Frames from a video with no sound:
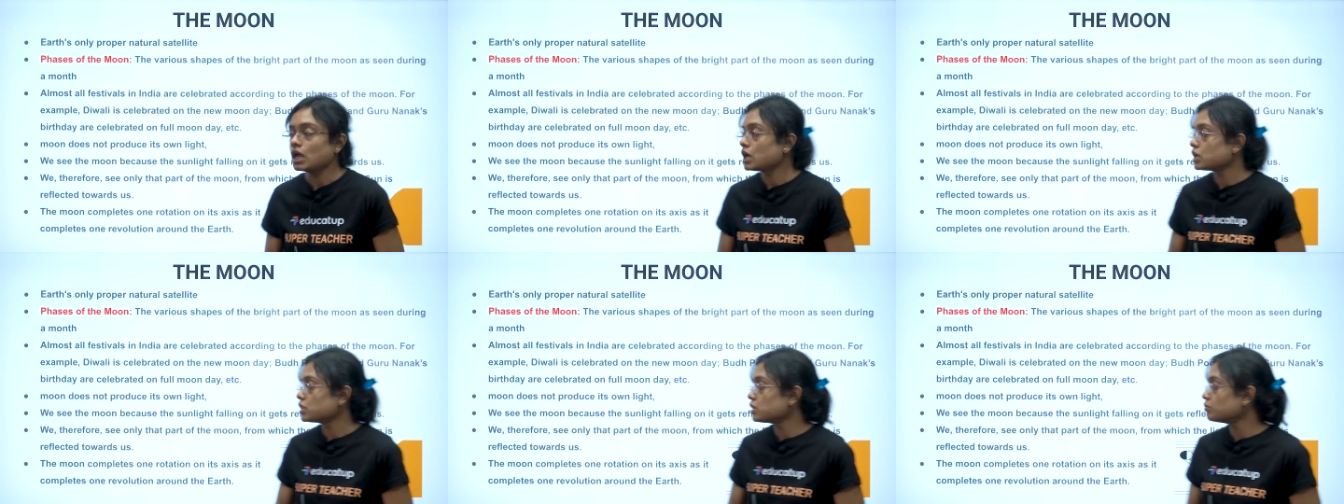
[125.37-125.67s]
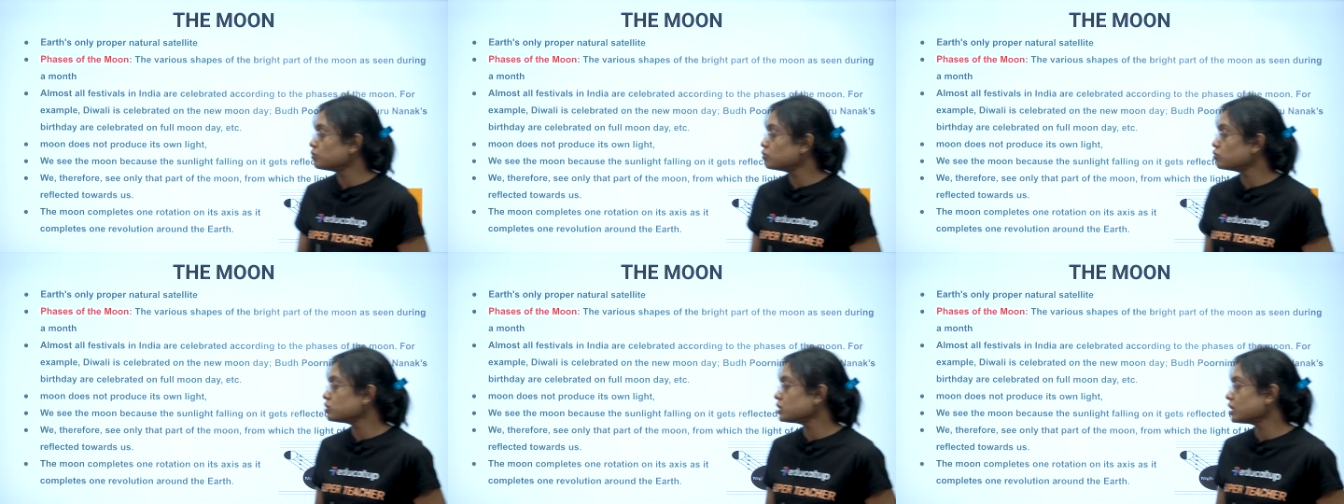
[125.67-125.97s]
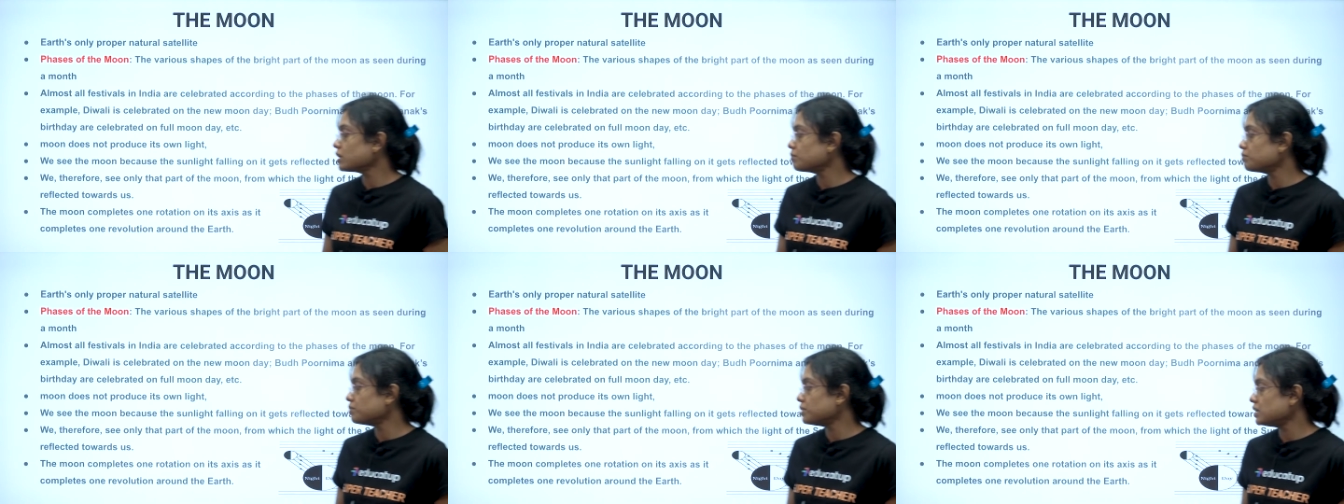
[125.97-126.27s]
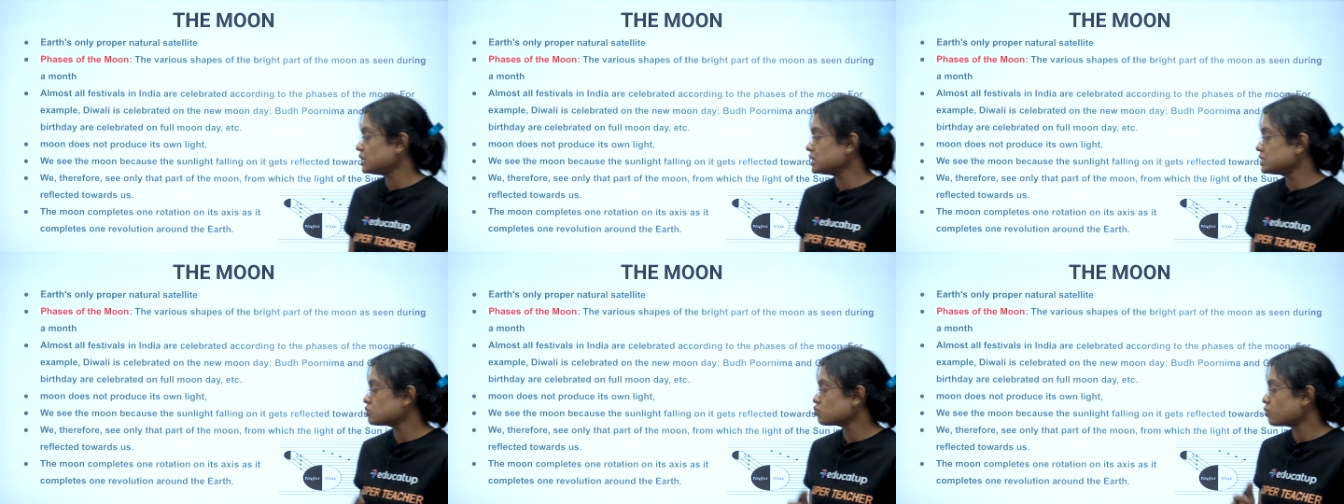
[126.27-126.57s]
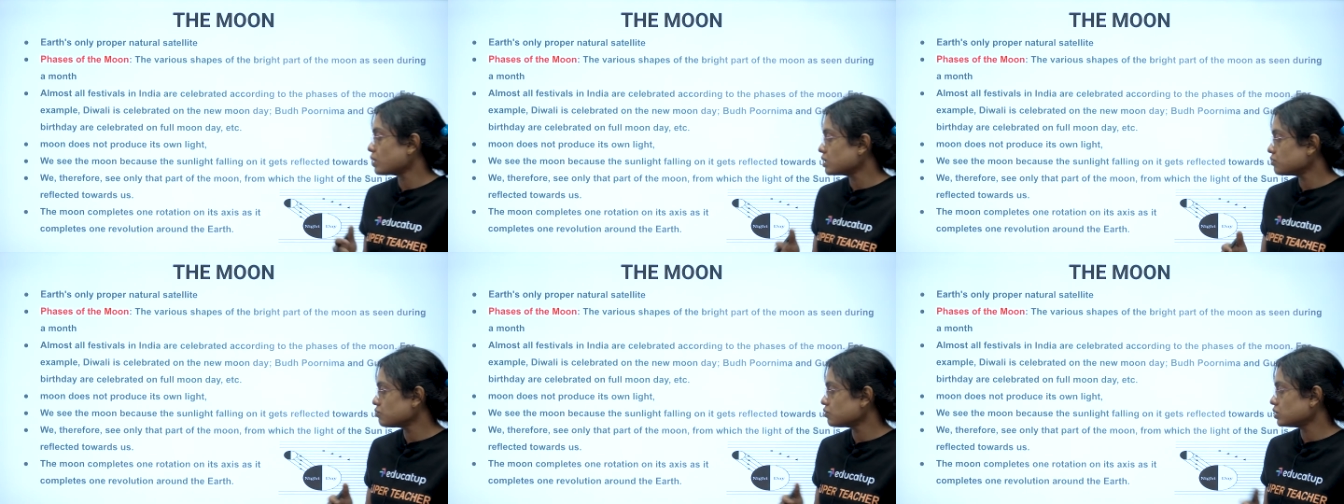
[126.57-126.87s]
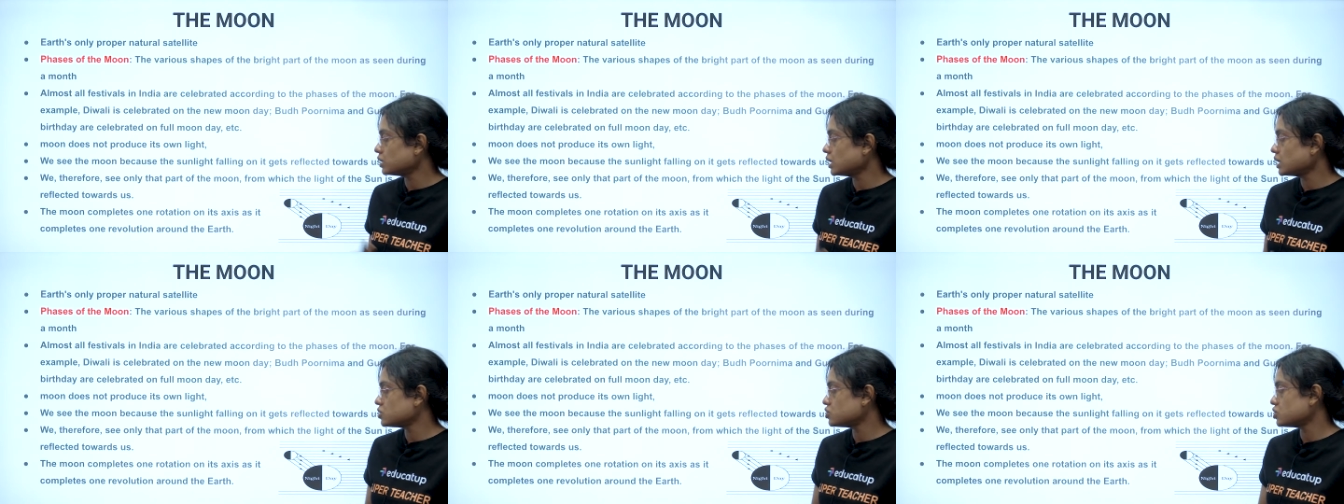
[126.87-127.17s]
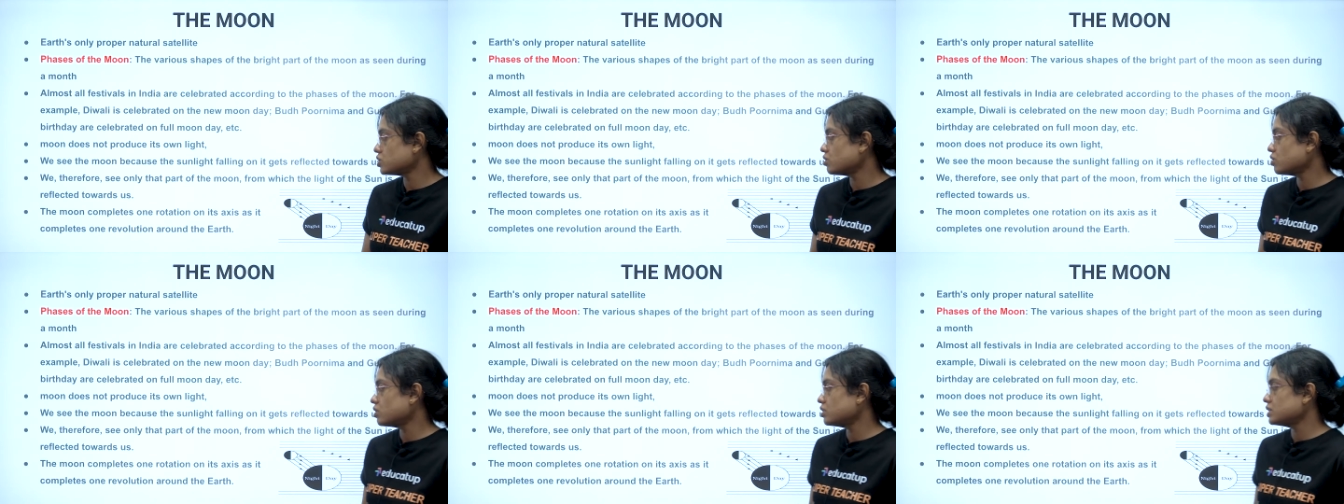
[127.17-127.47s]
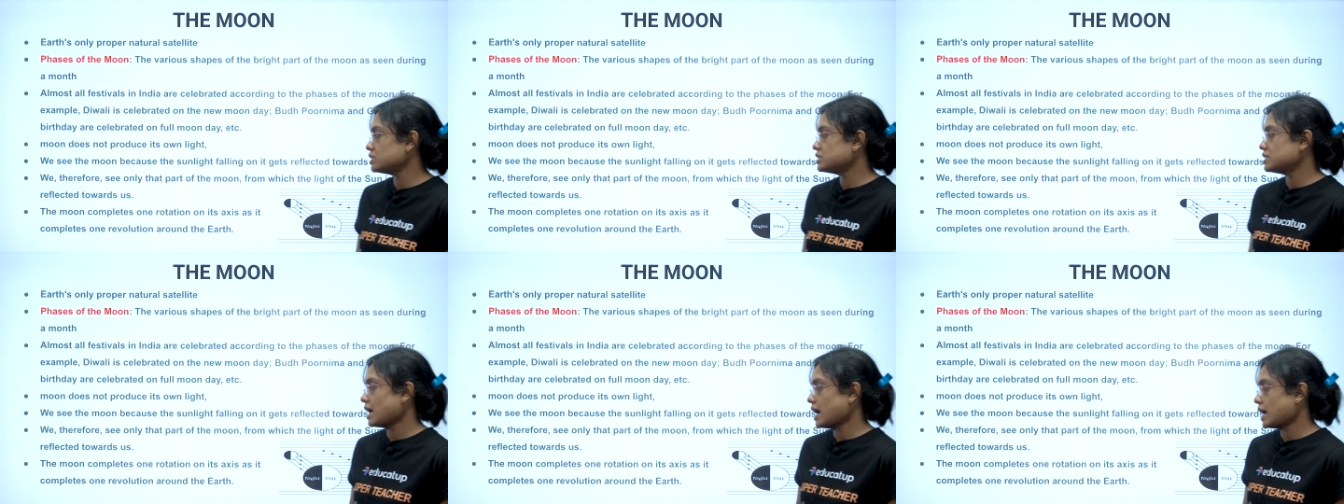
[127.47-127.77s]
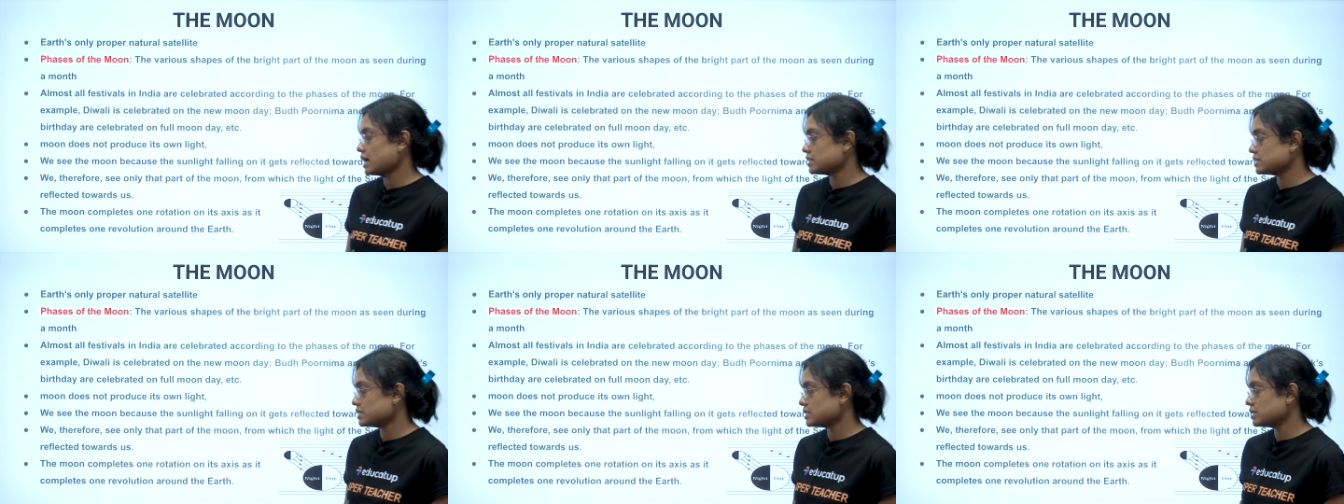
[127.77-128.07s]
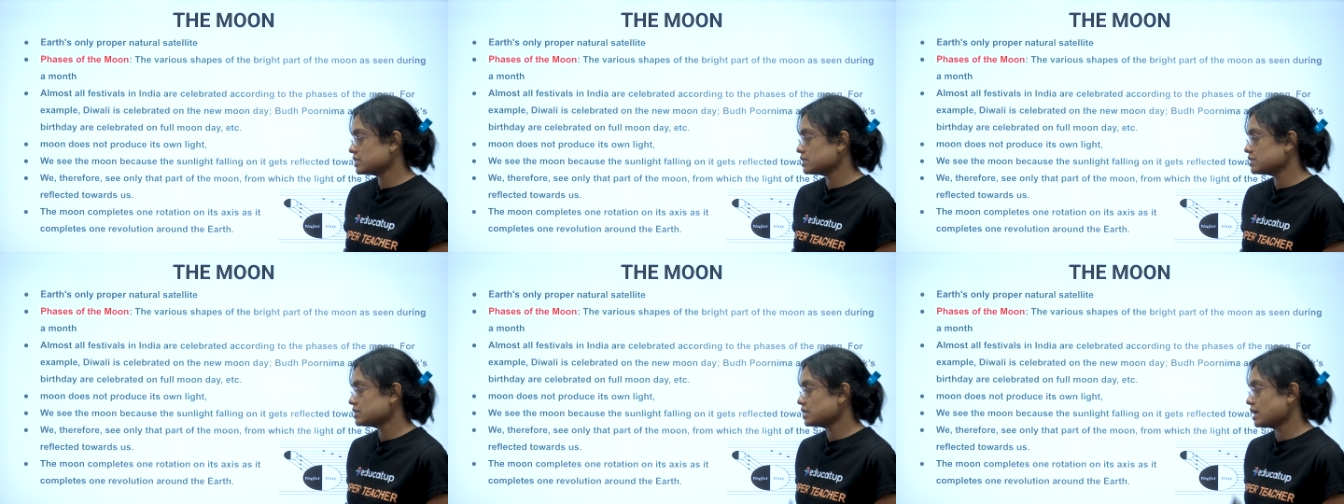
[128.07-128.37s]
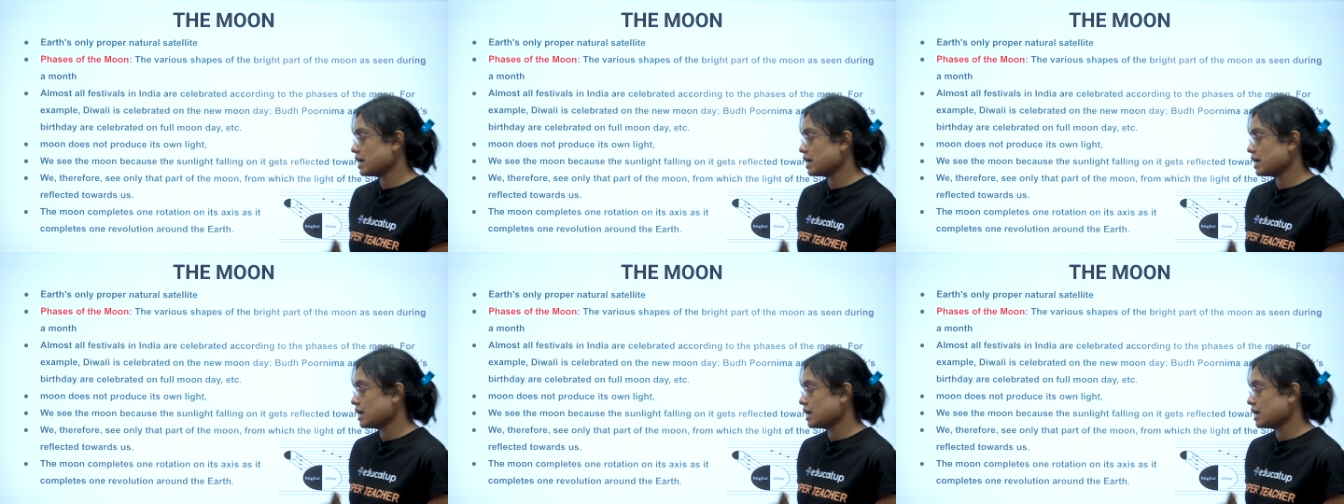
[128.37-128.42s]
The moon completes one rotation on its axis